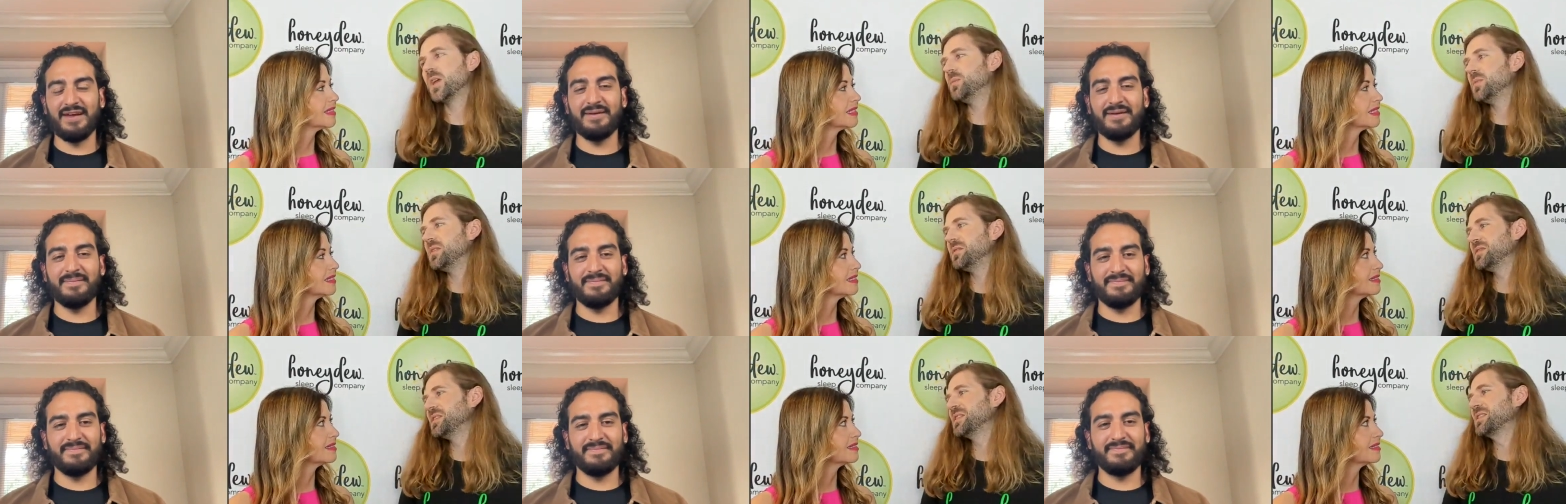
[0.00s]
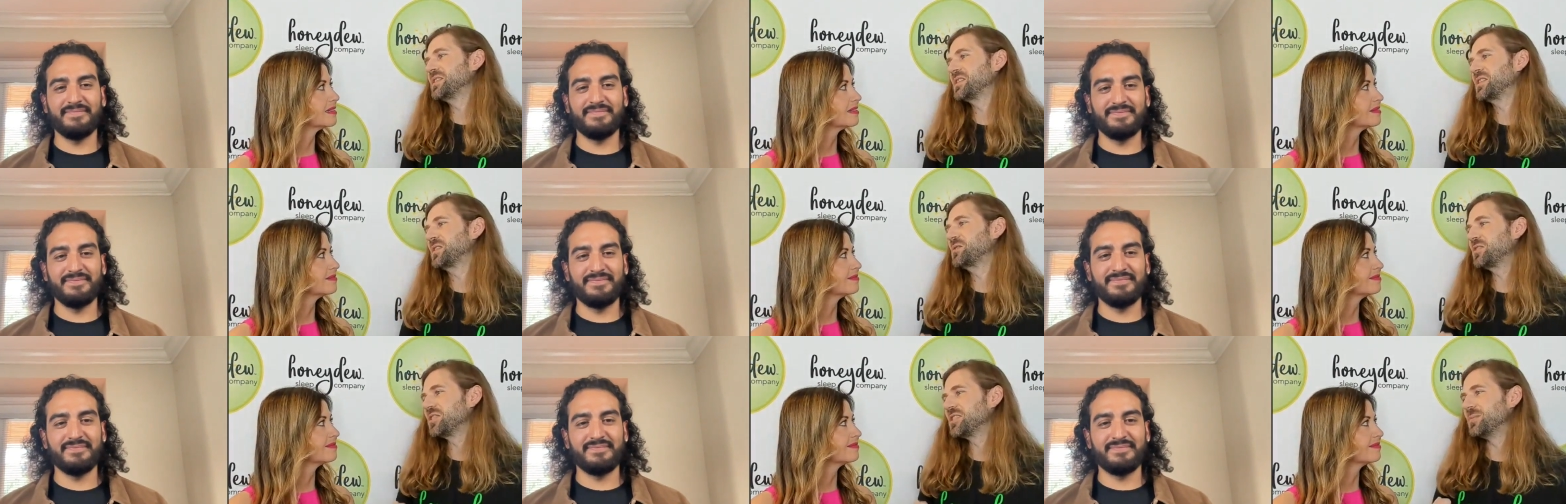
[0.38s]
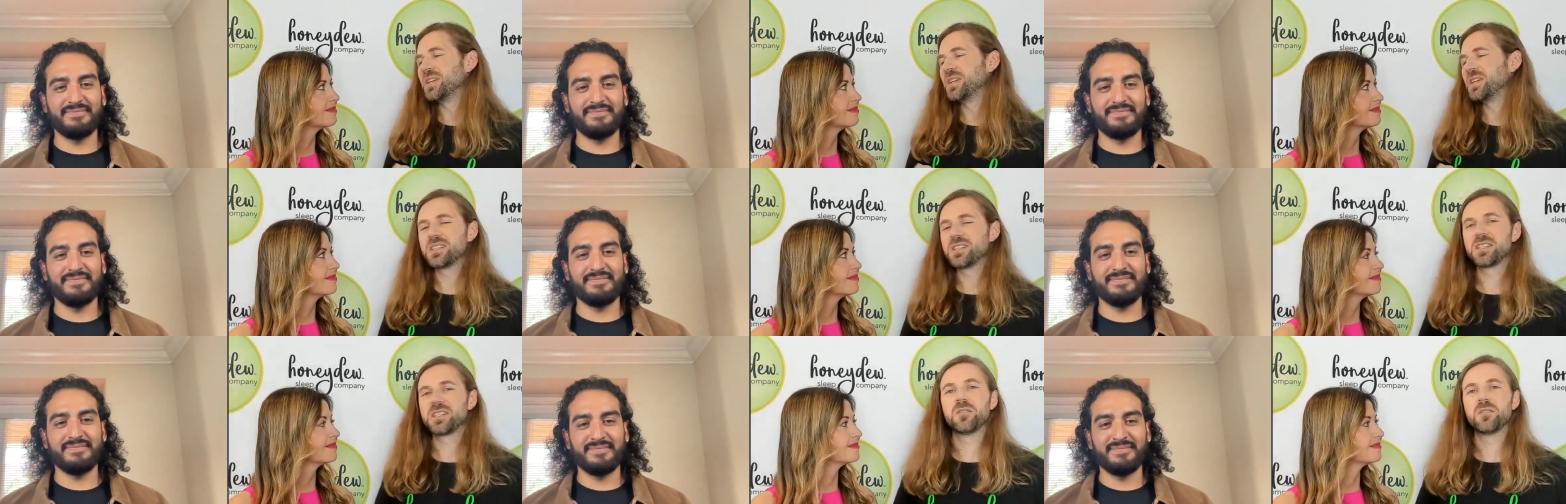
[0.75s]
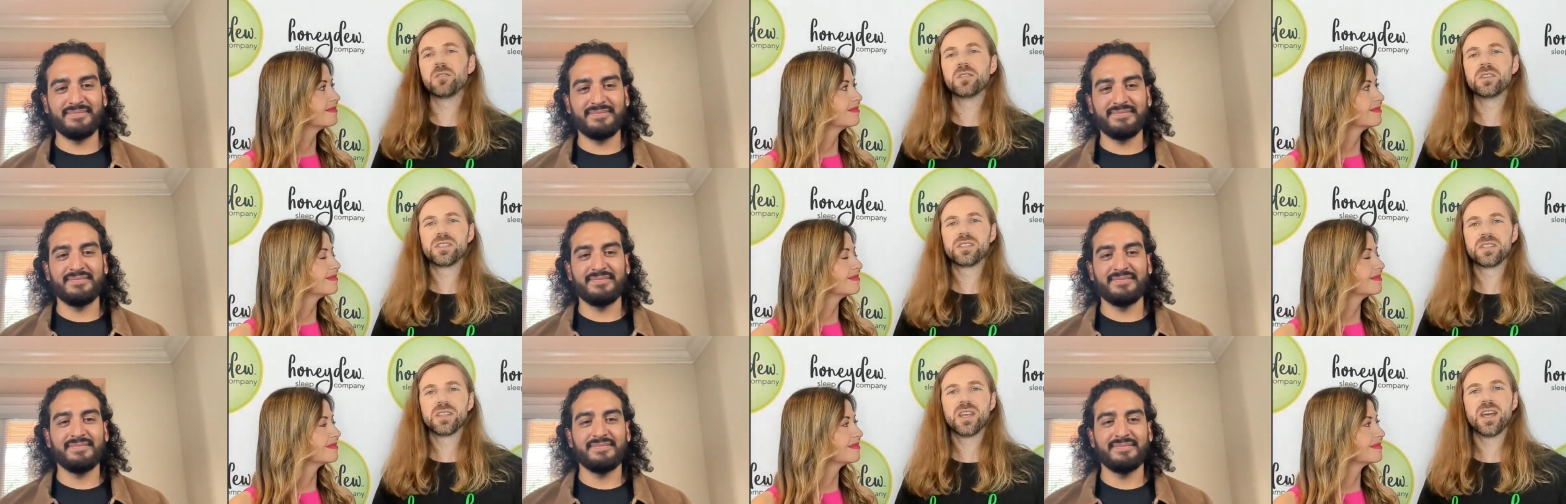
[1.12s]
Speaker 1: me feel so good because I
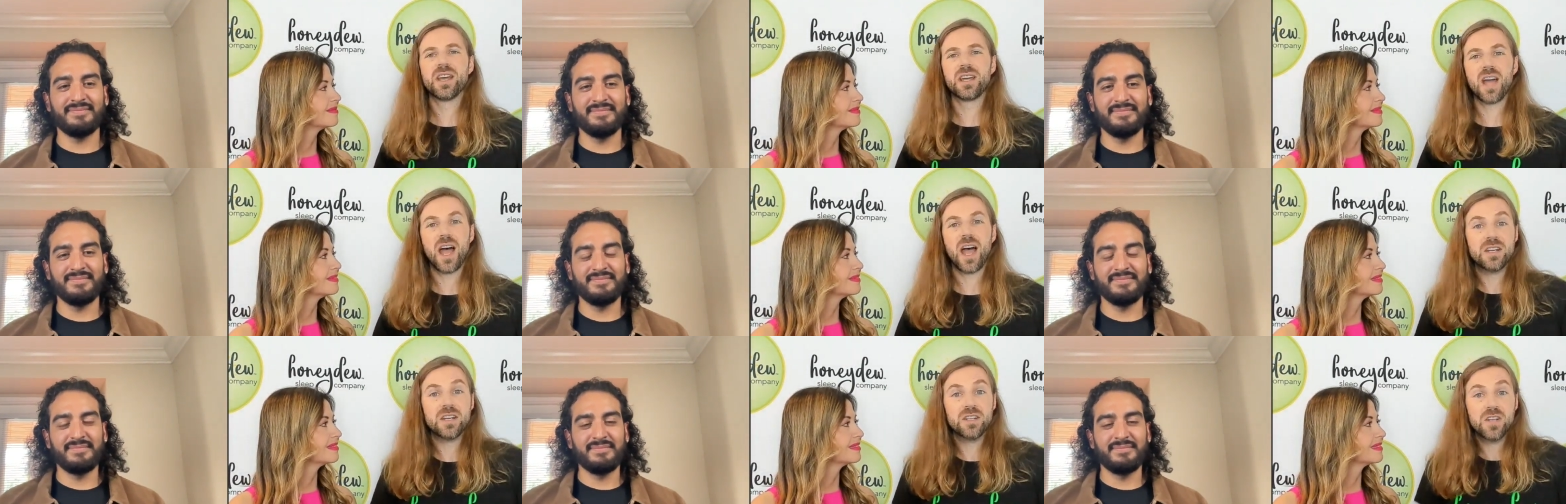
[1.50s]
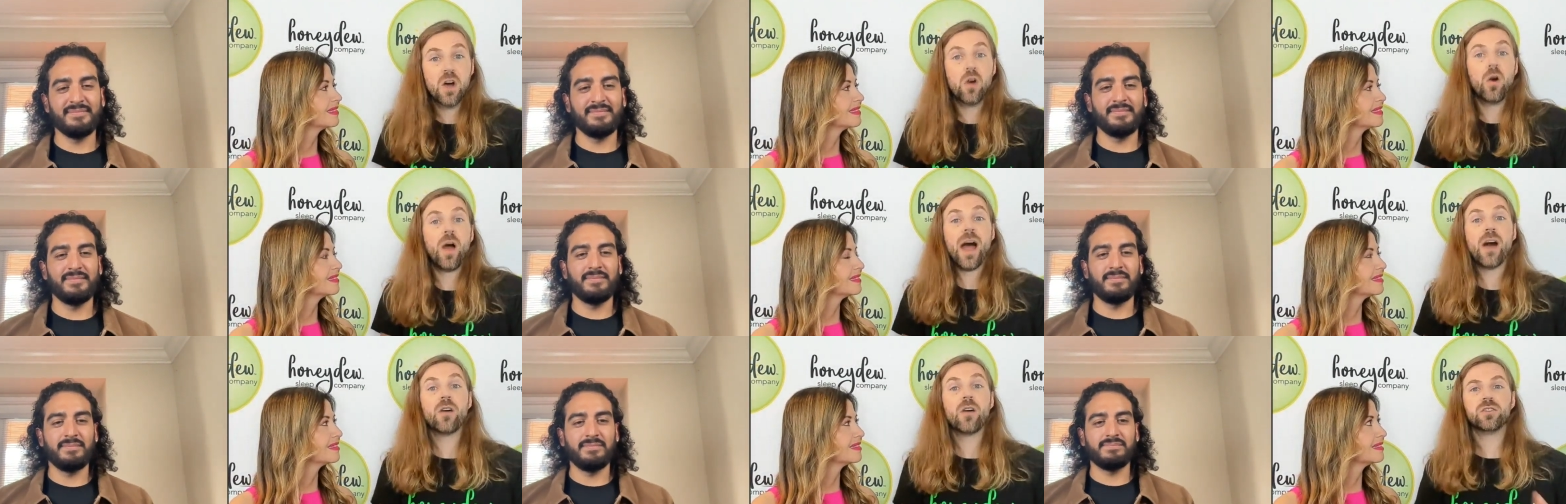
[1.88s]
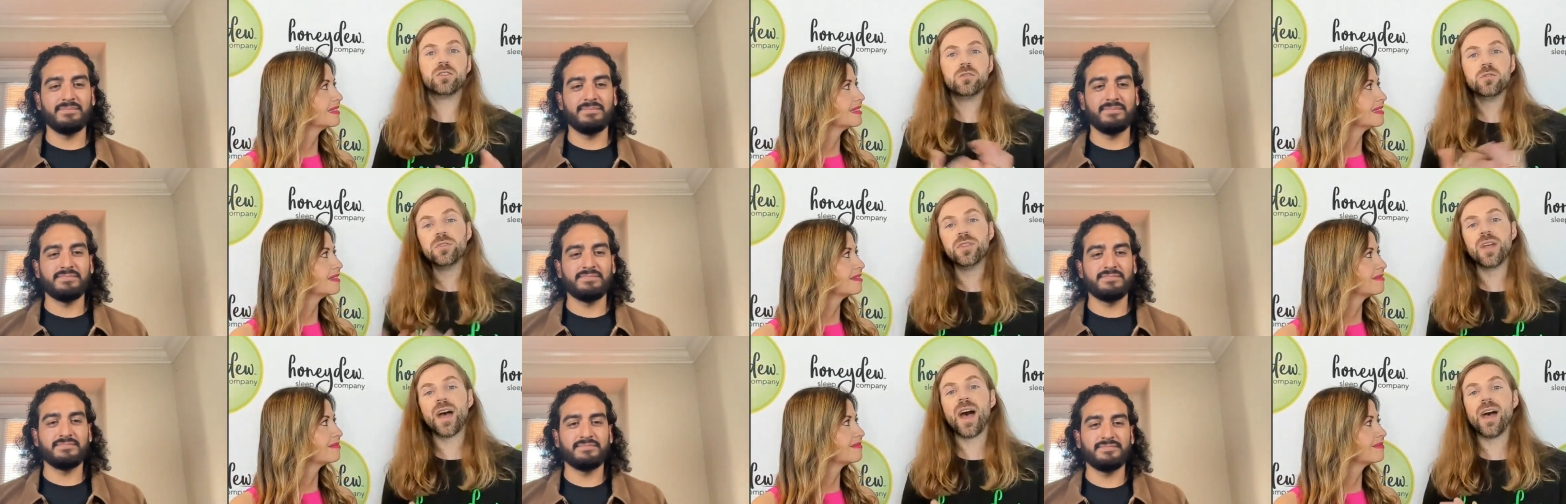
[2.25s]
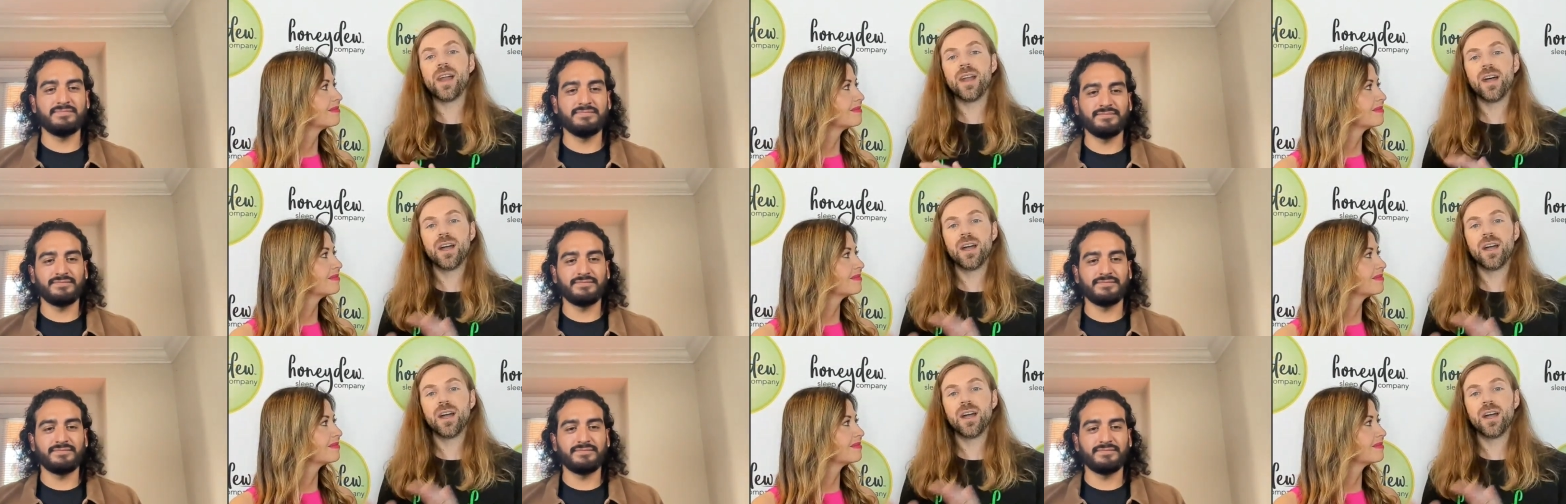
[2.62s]
was like, I know how to do that.